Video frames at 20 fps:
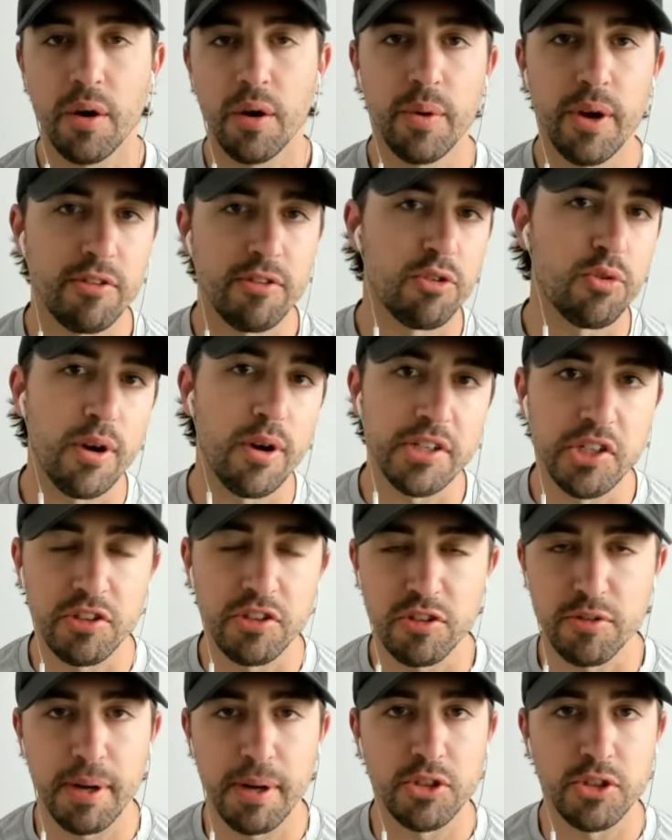We answered
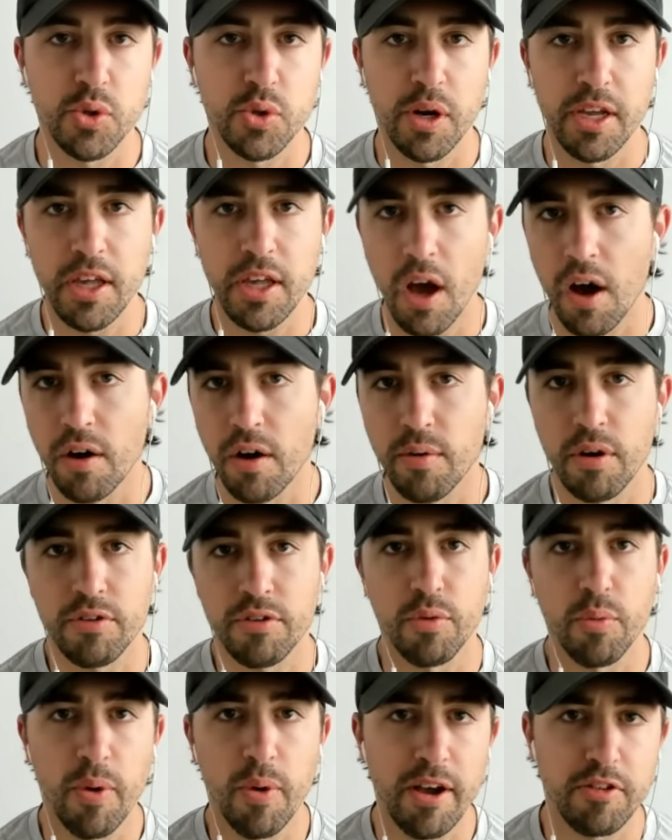questions about Trae Young,
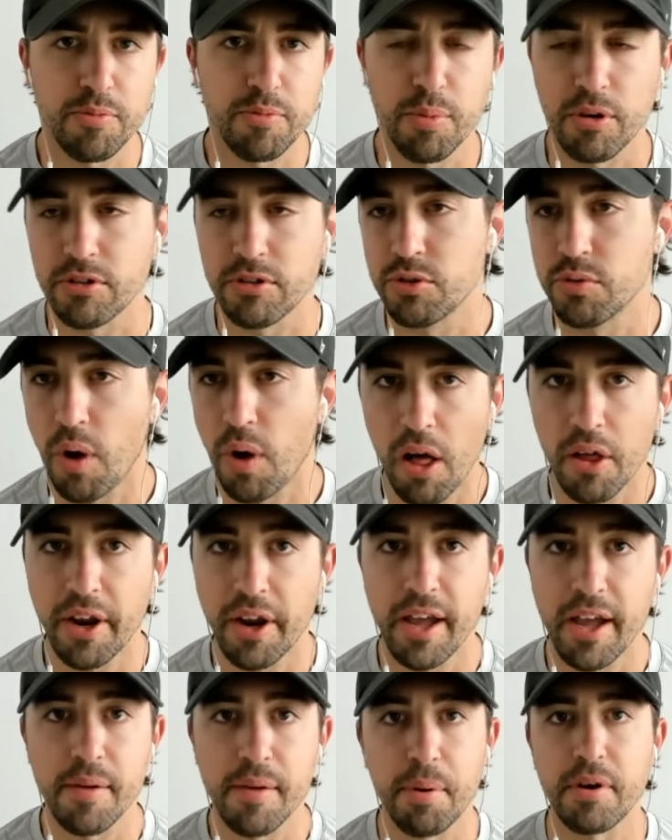Russell Westbrook, Drew
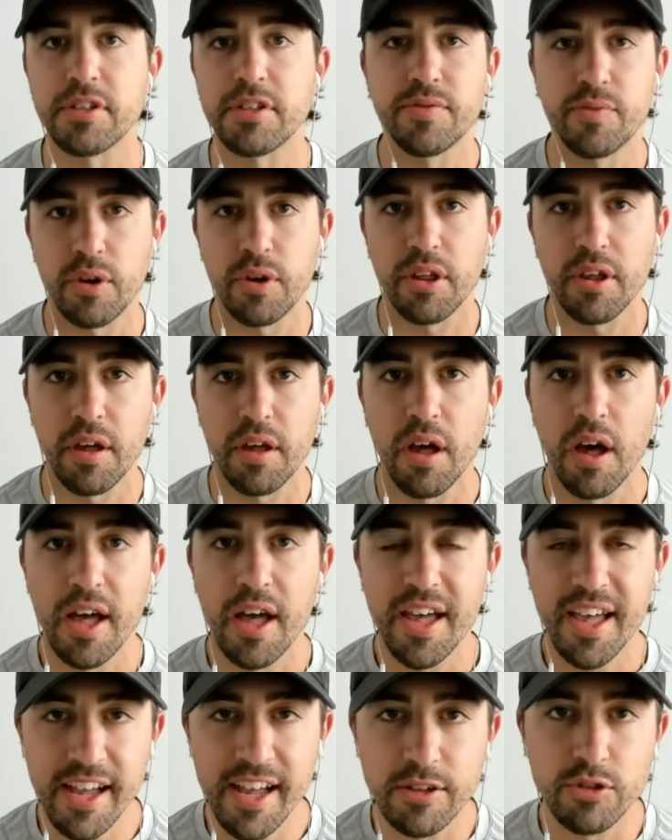Holiday, a bunch of really
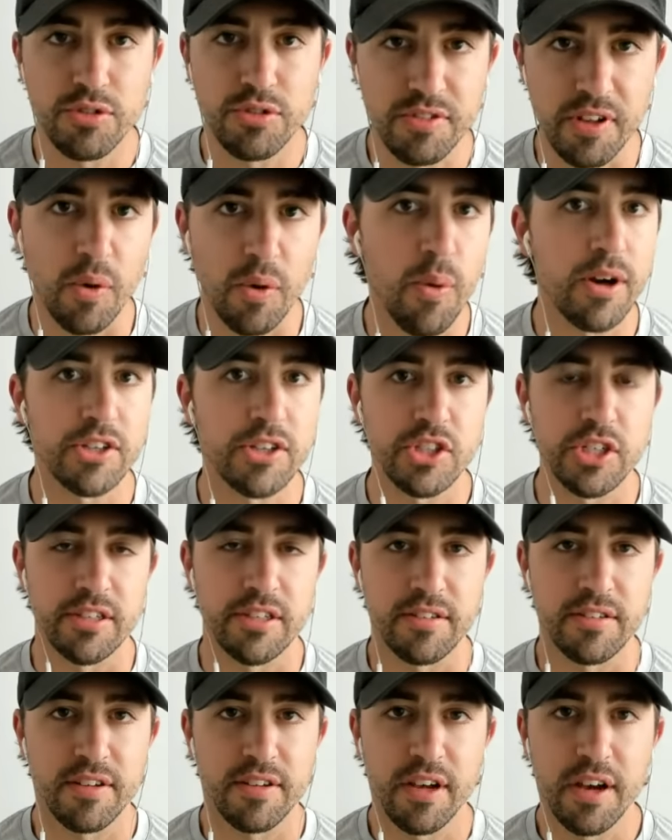interesting
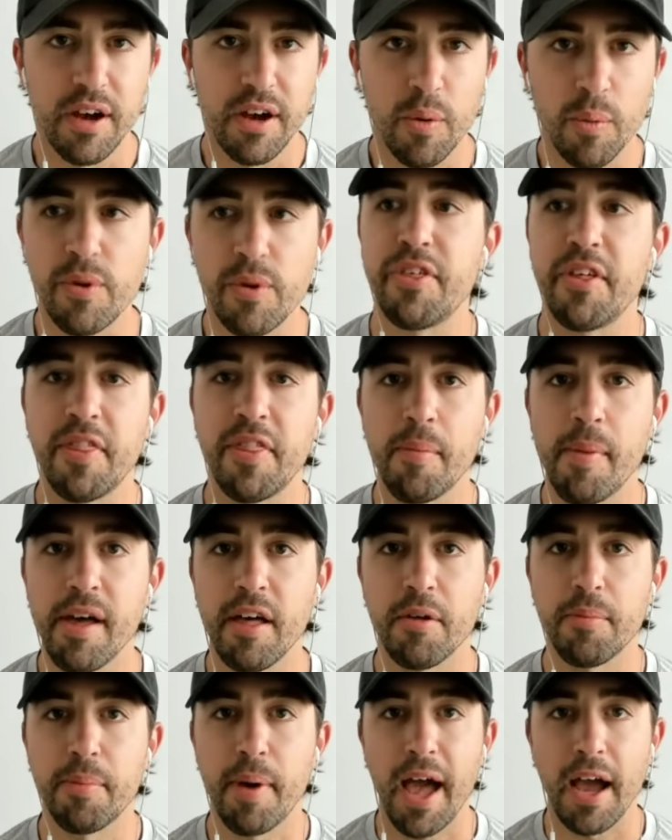questions within the
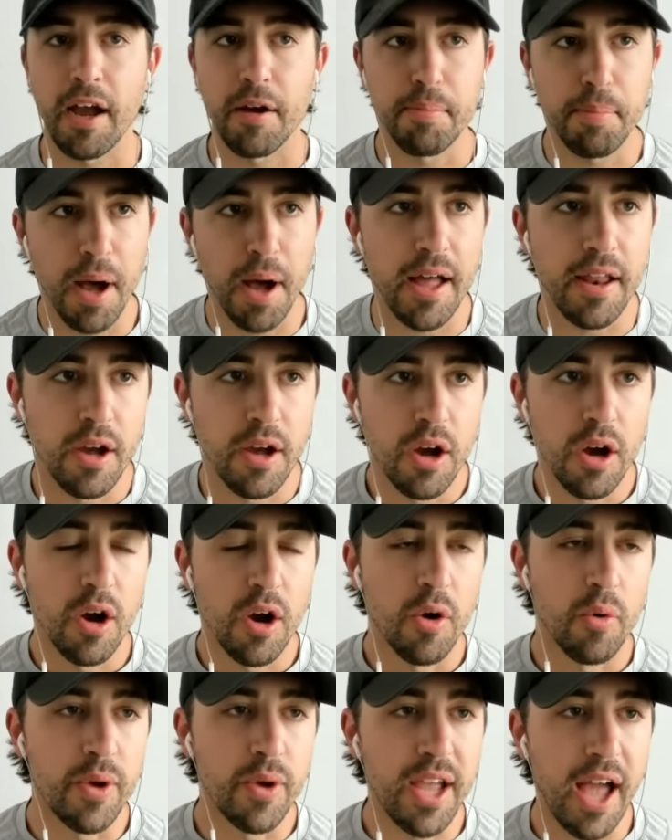mailbag. But
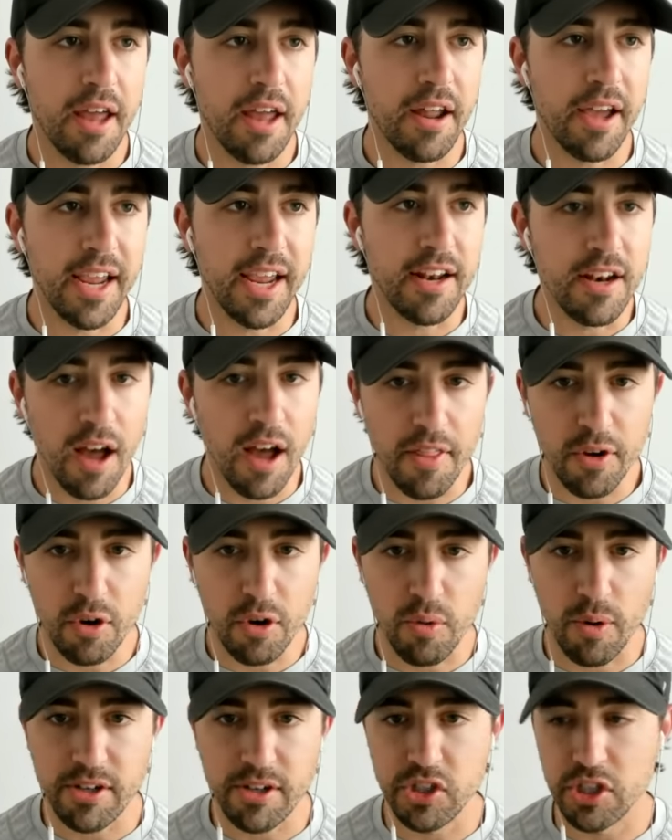we got another
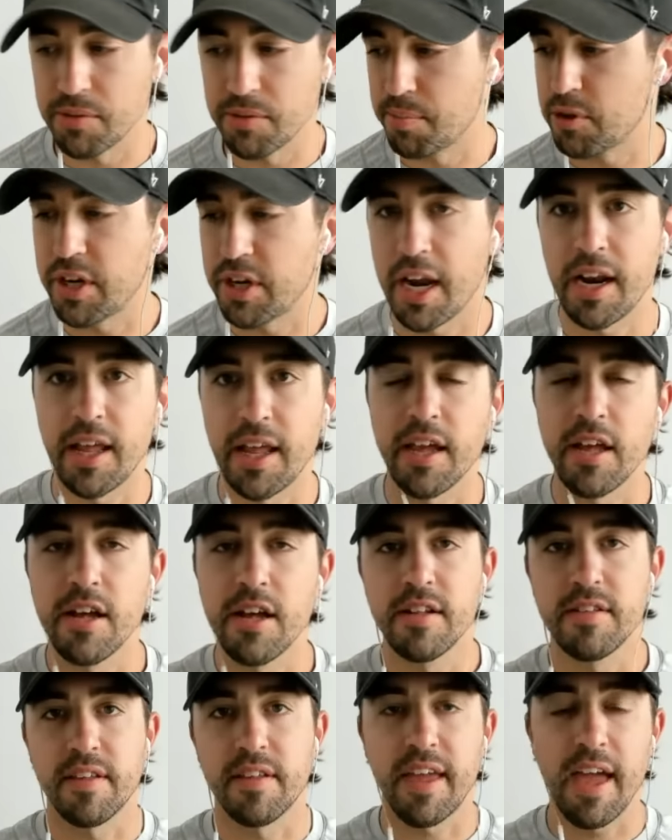question pertaining
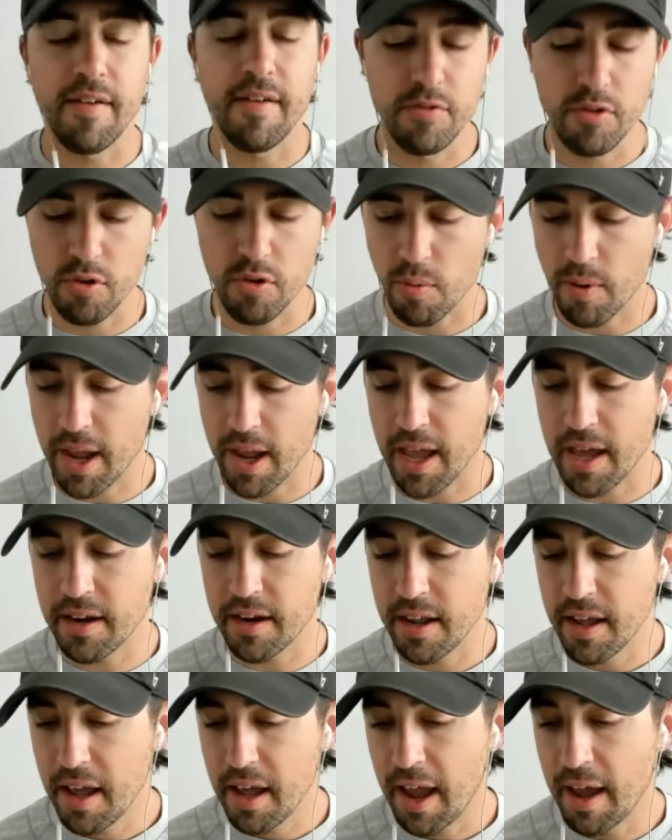to Kevin Durant
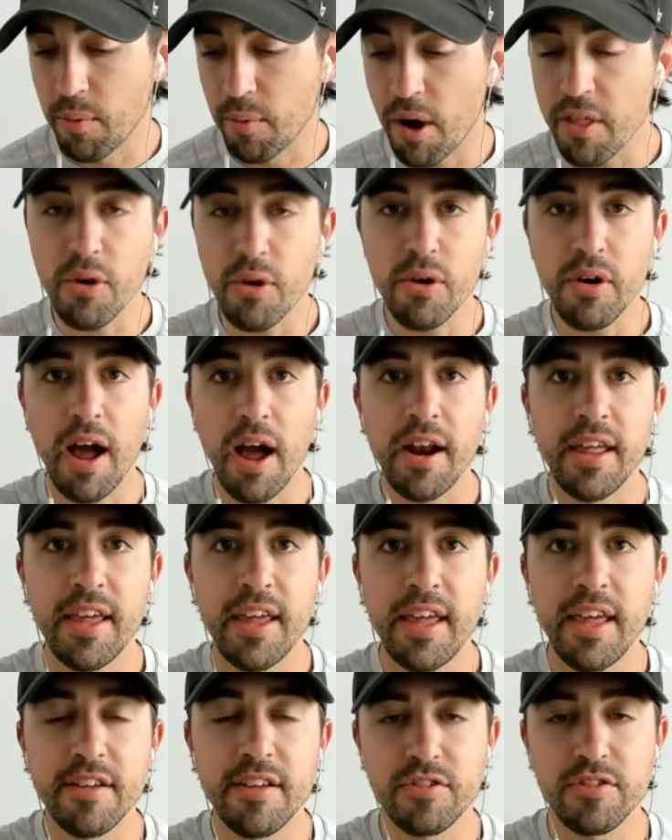and whether or not
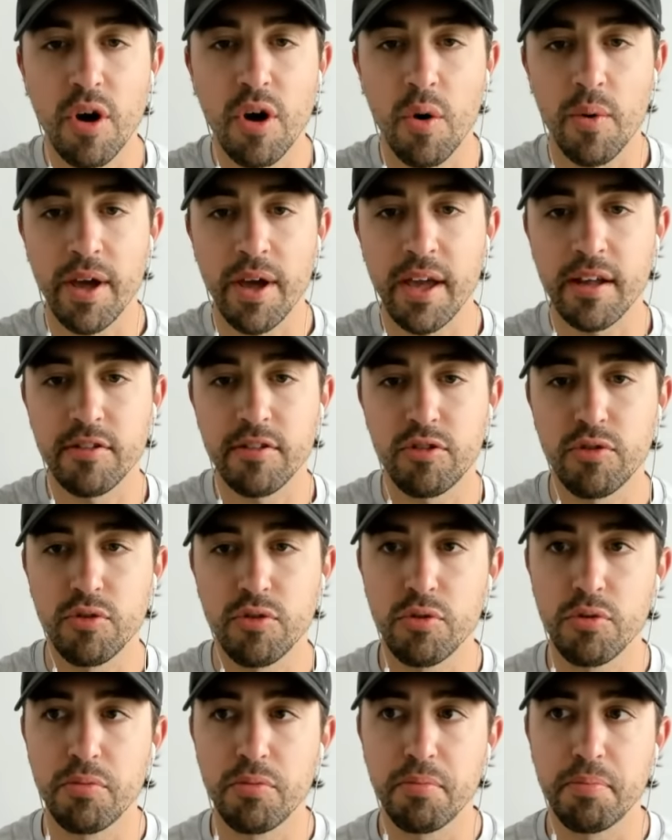he is going
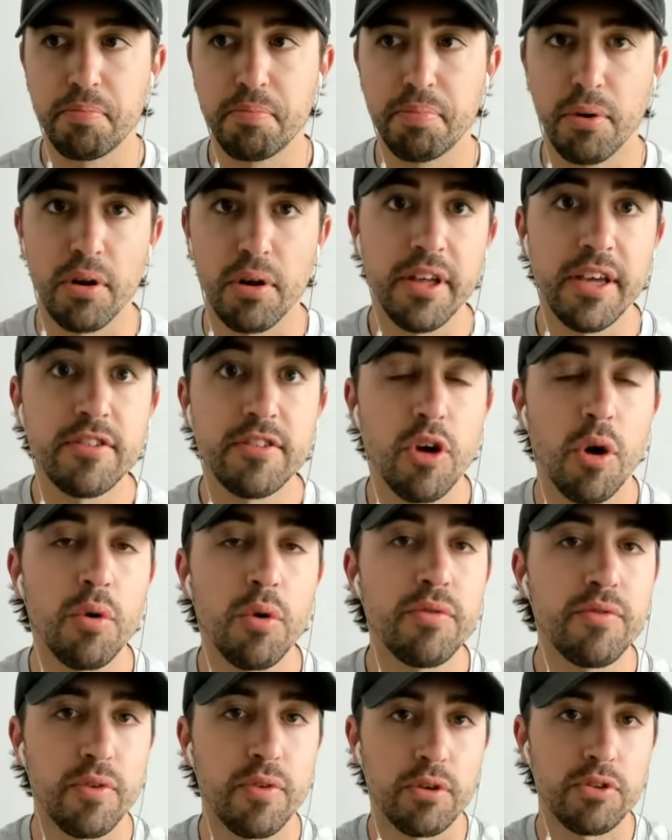to pull his
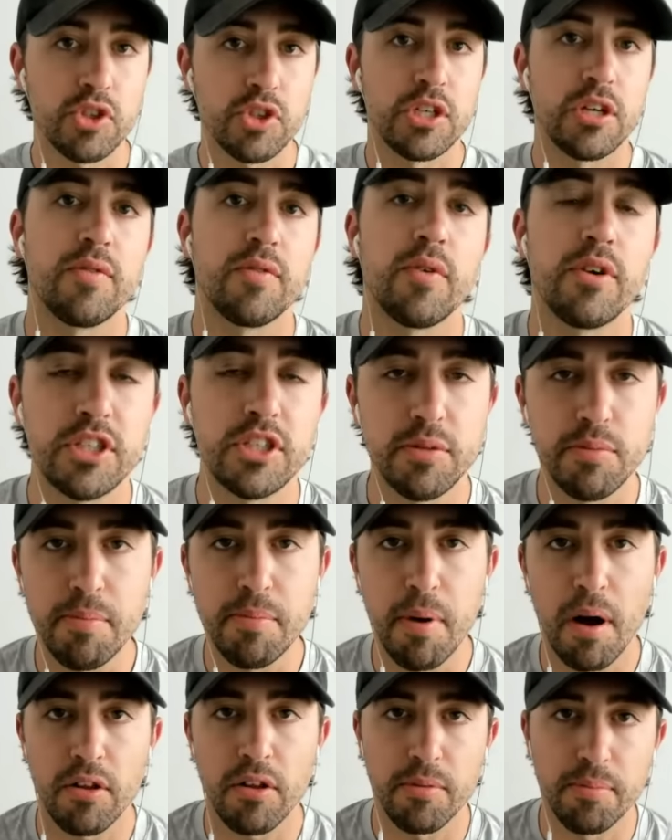own version of what Jimmy
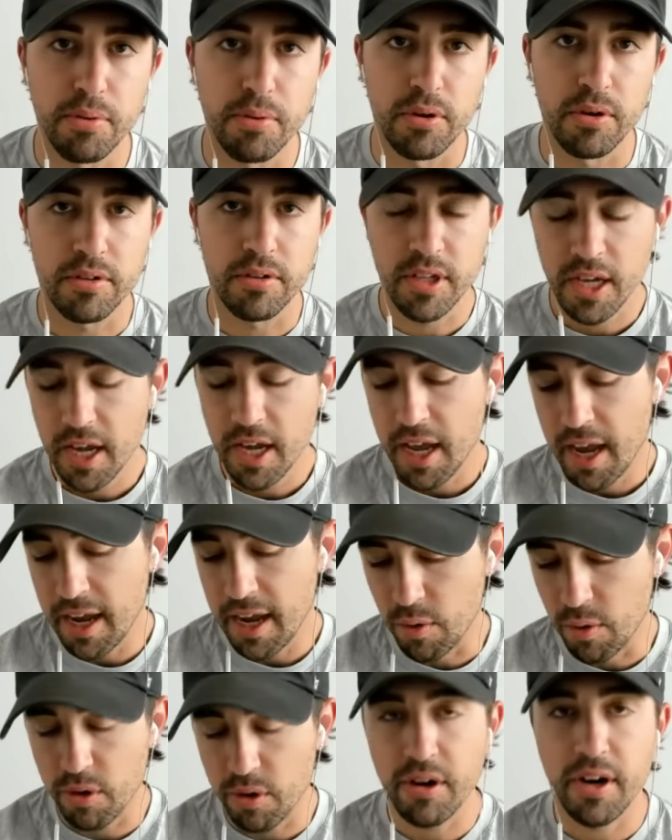Butler pulled
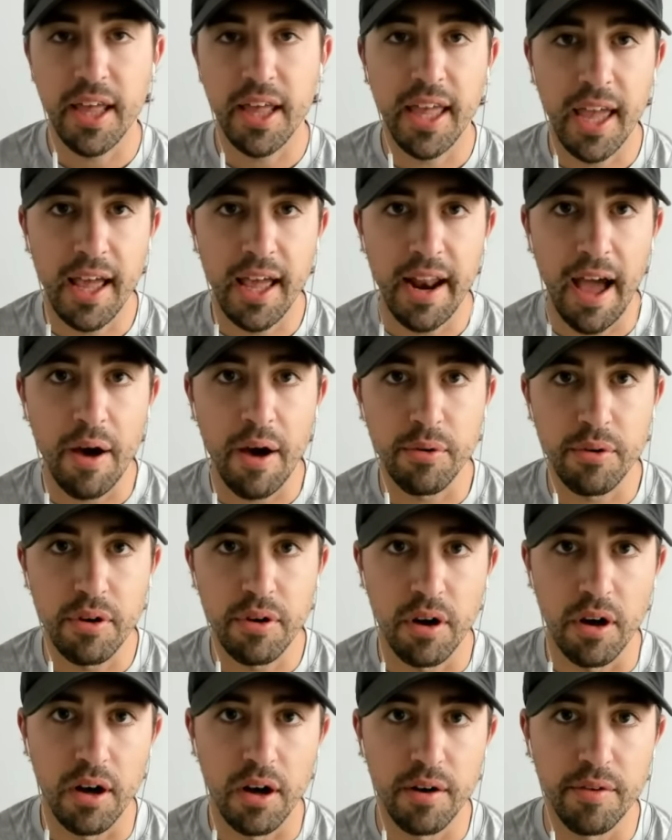in order to get
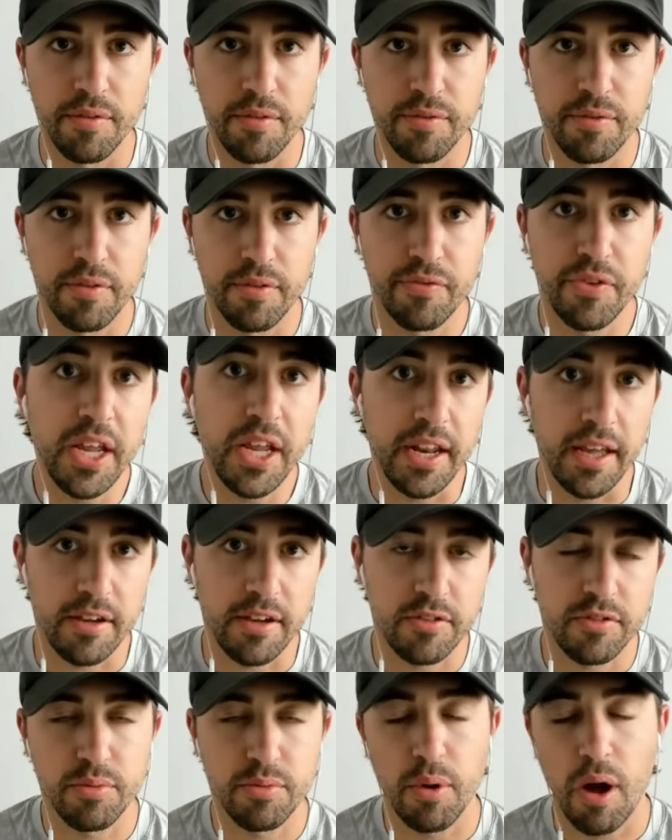out of
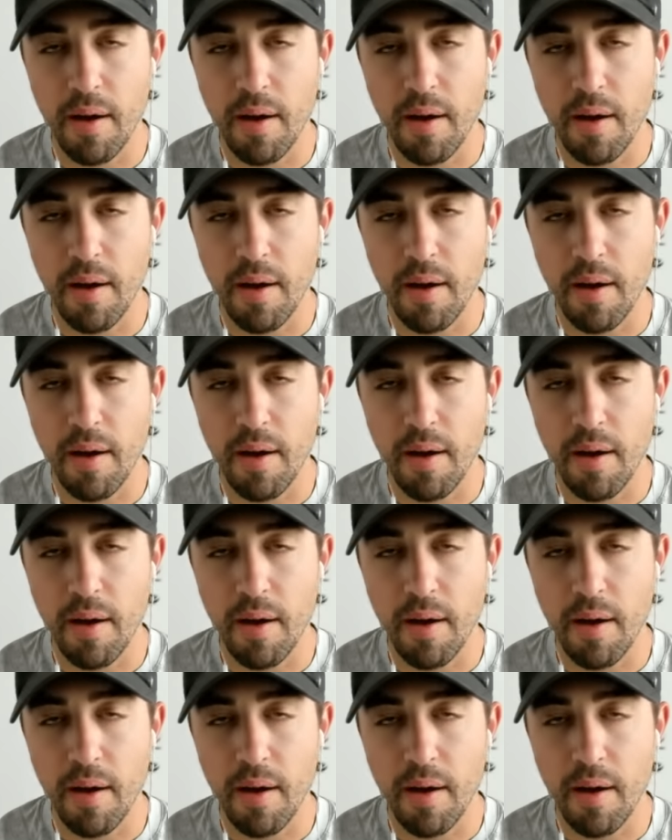Phoenix.